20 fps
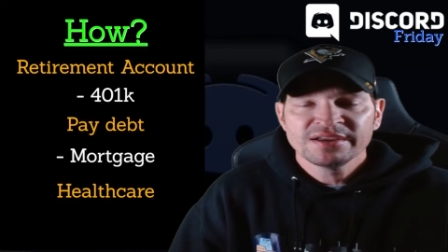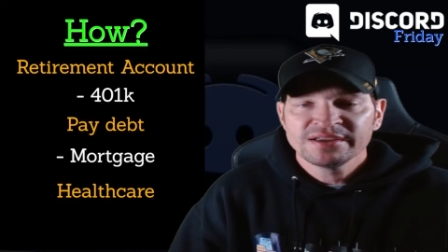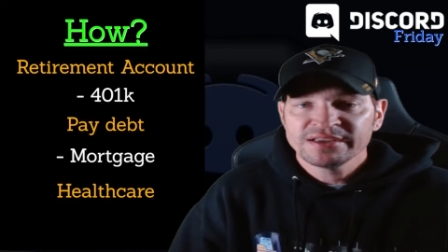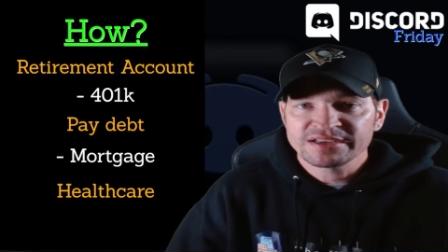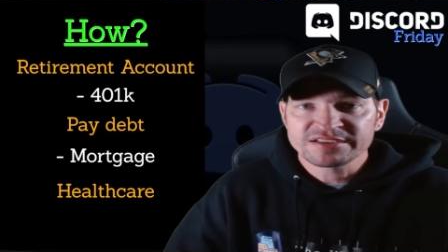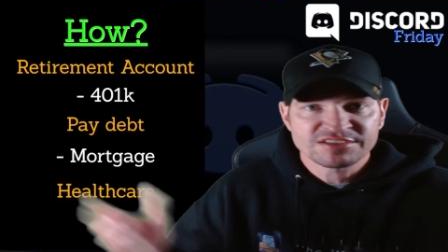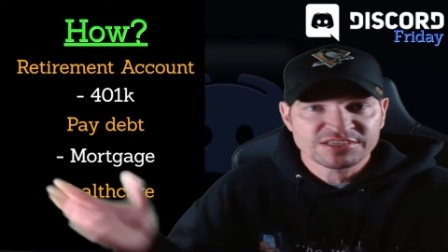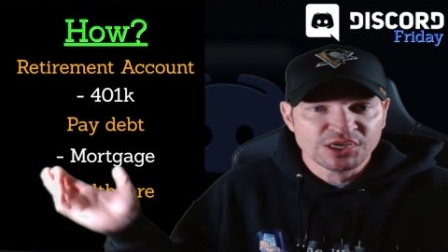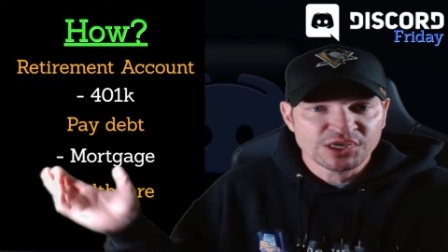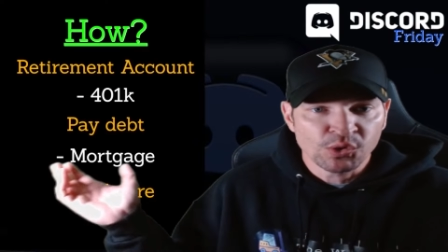
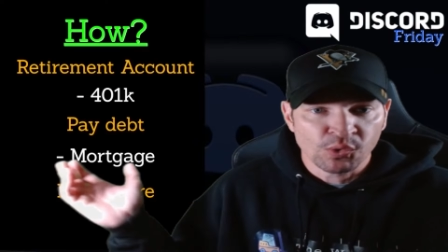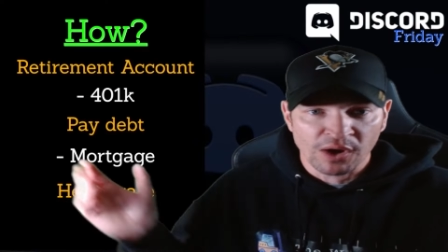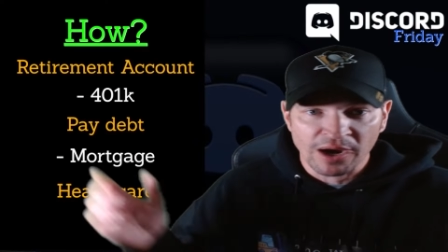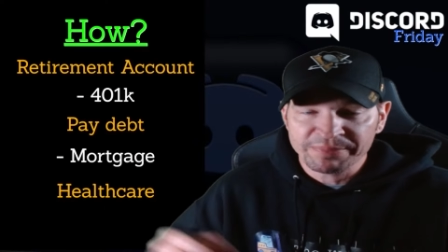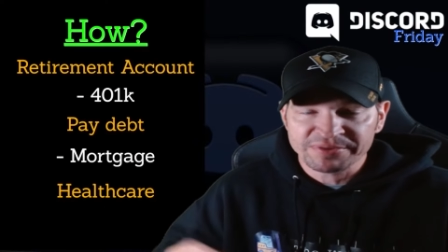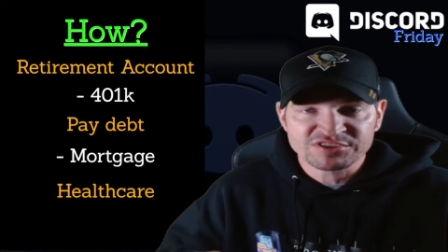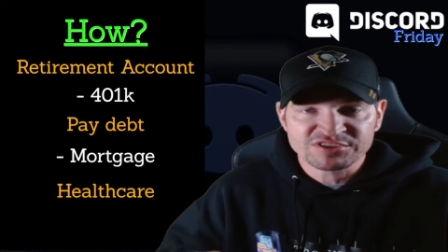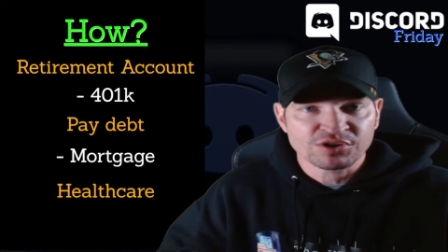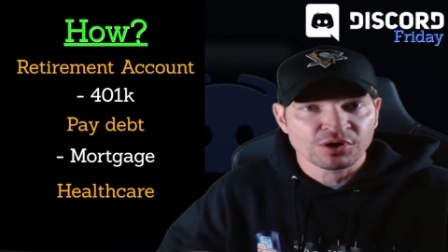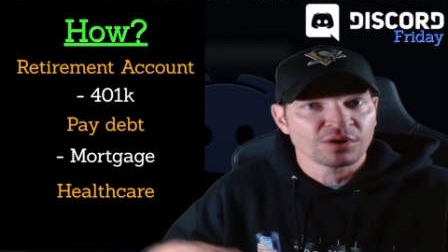It's still
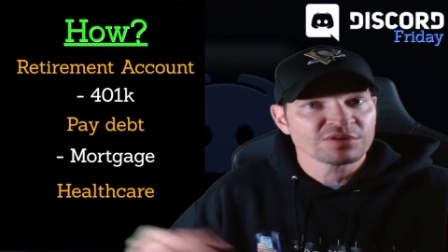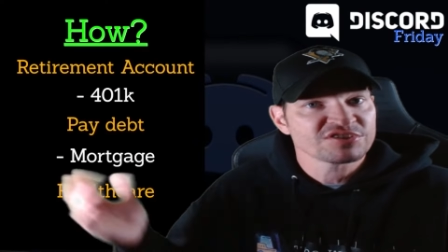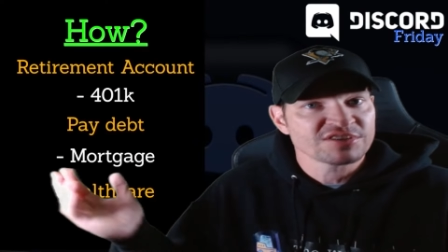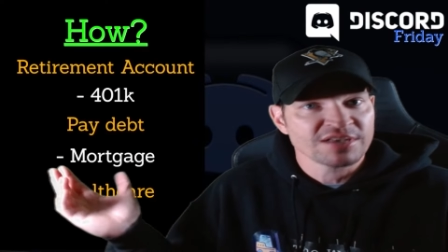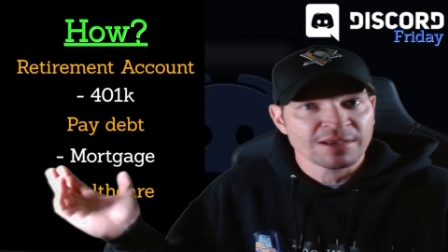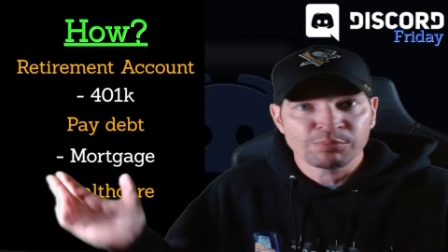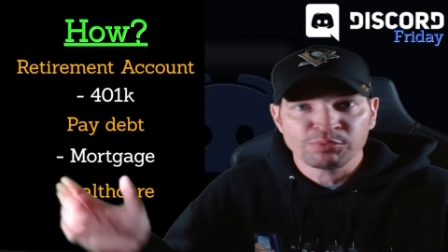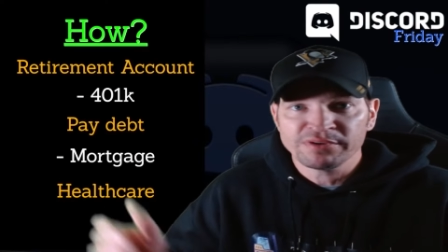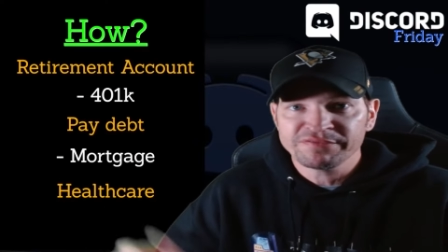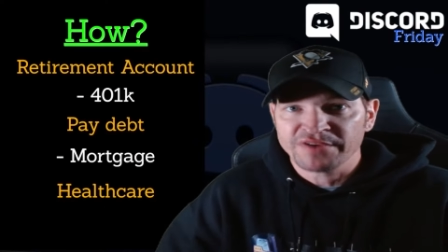up. It's called
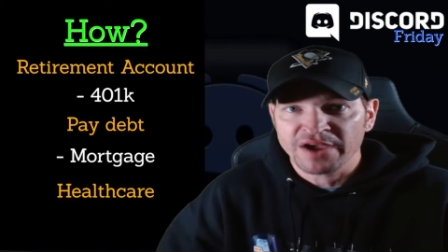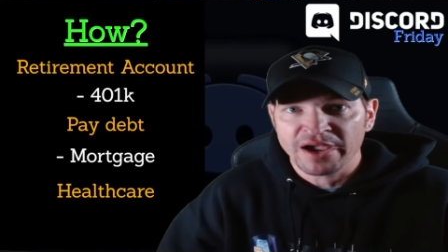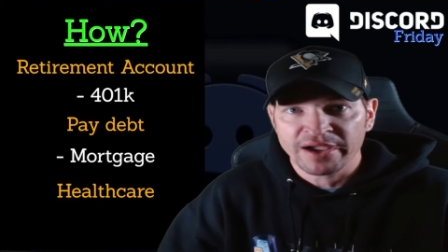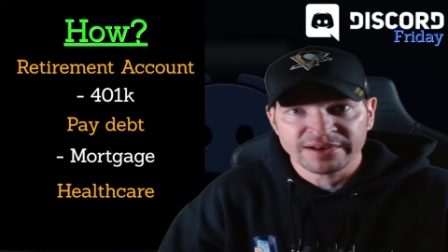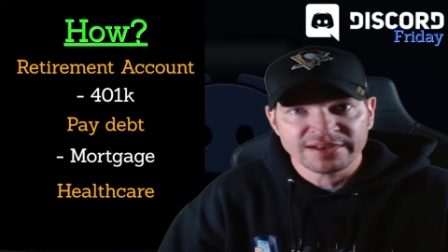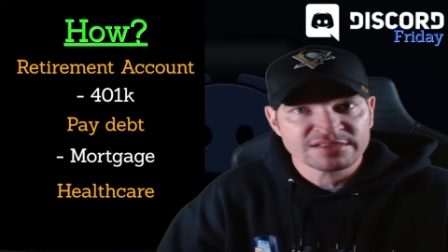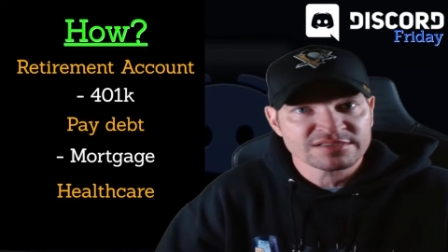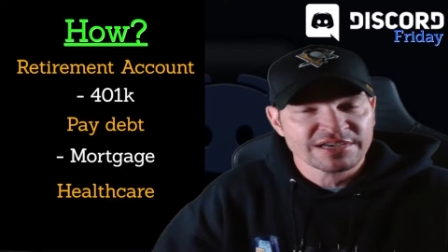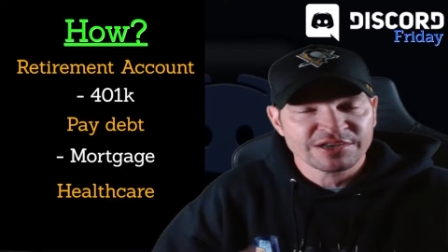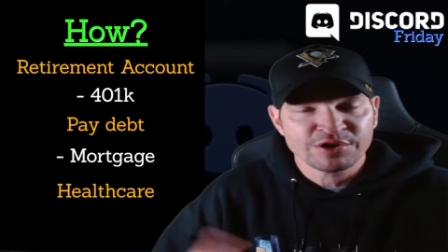Step One Finance.